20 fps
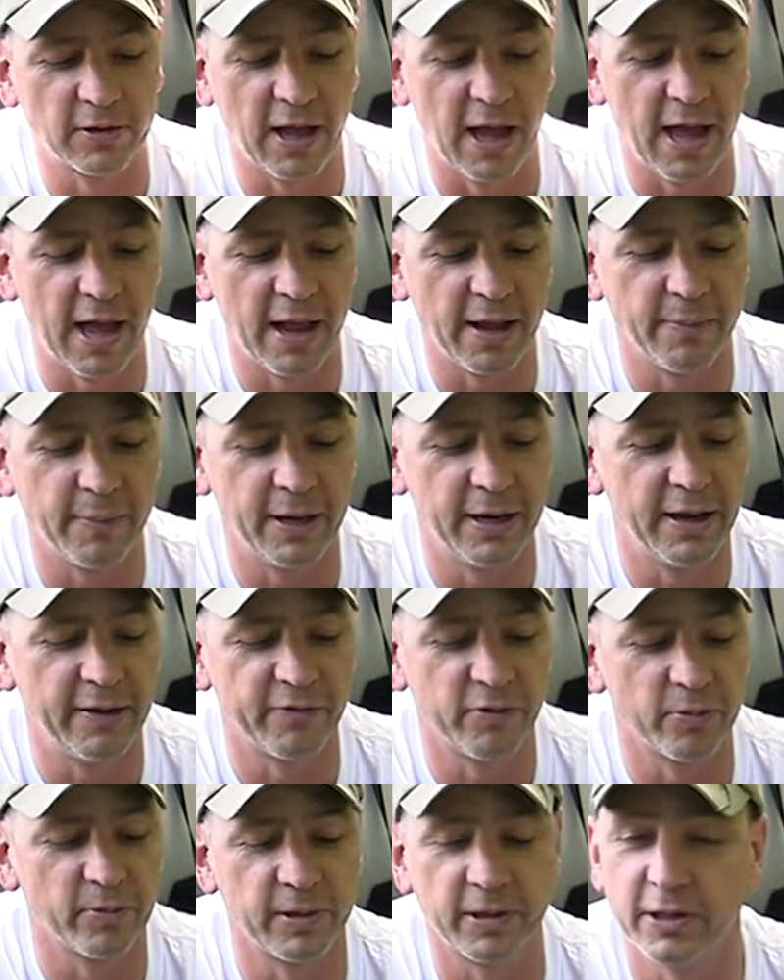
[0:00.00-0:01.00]
time and
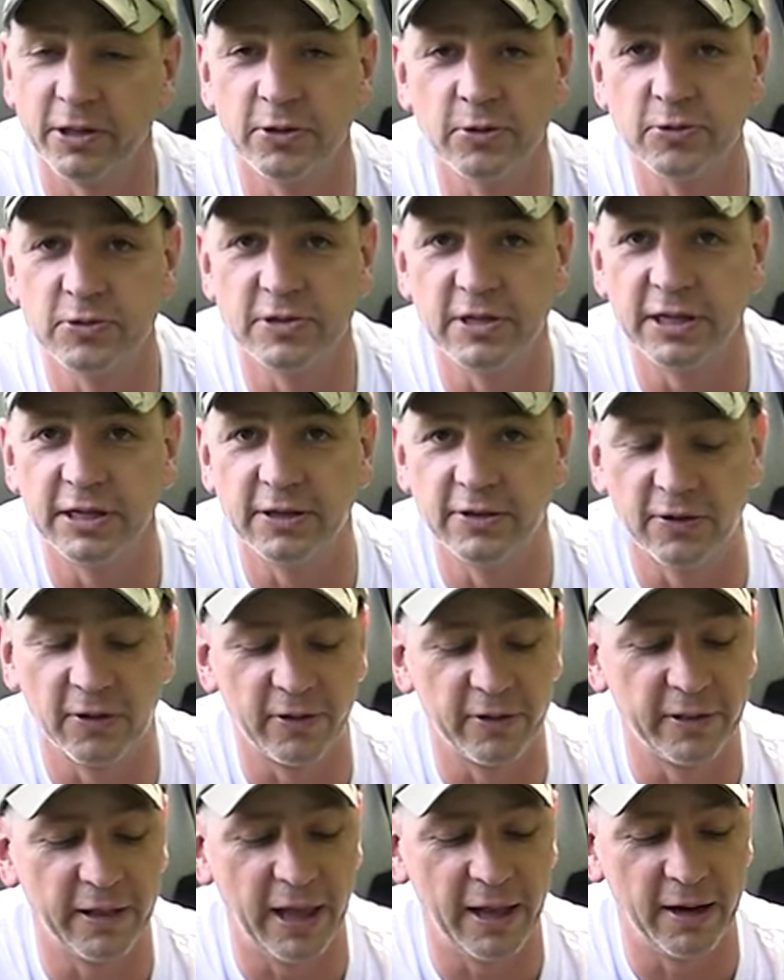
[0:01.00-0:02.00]
never really used it
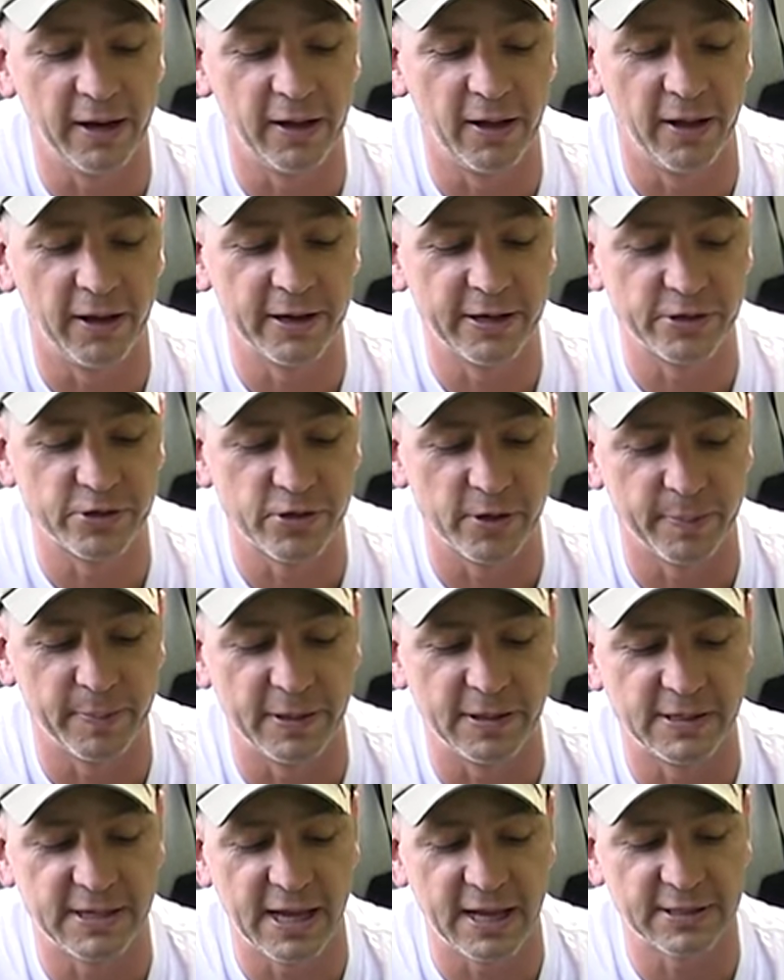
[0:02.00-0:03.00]
until that hunting
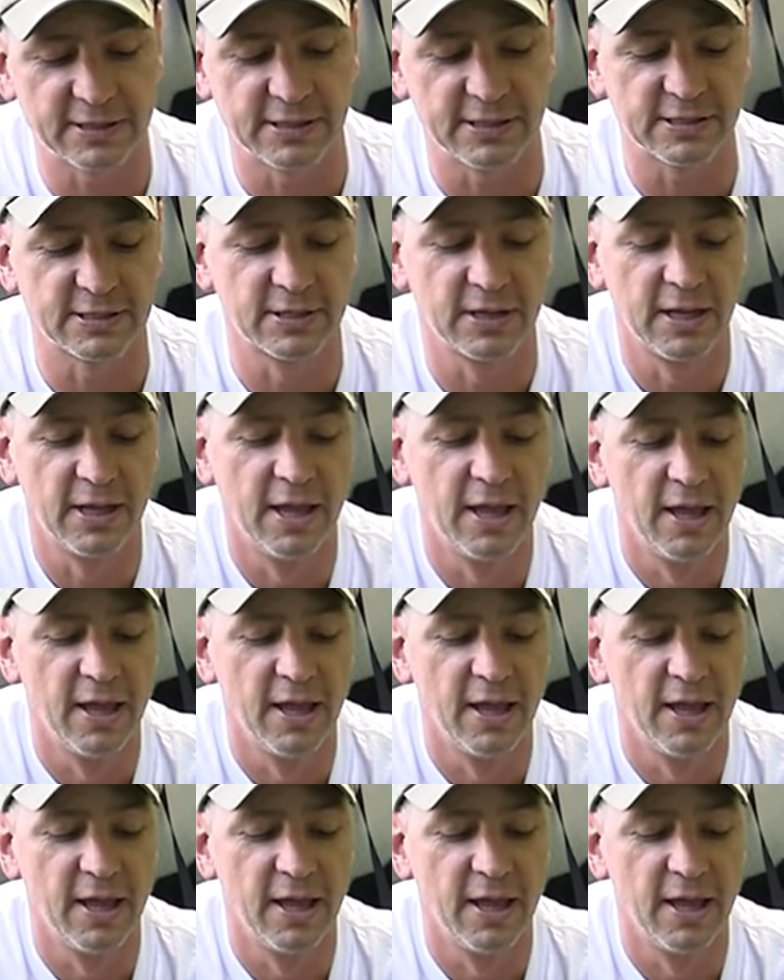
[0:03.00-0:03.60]
trip in Texas.